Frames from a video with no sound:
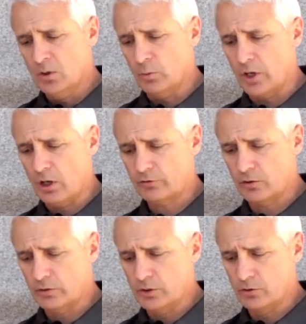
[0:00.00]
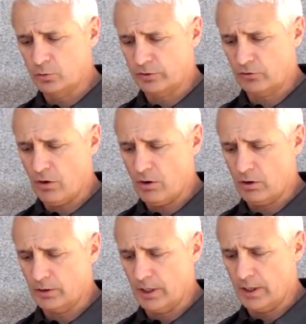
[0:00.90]
We also use what's
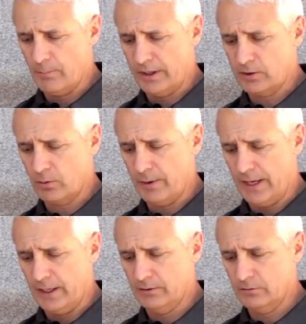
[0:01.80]
called Microban.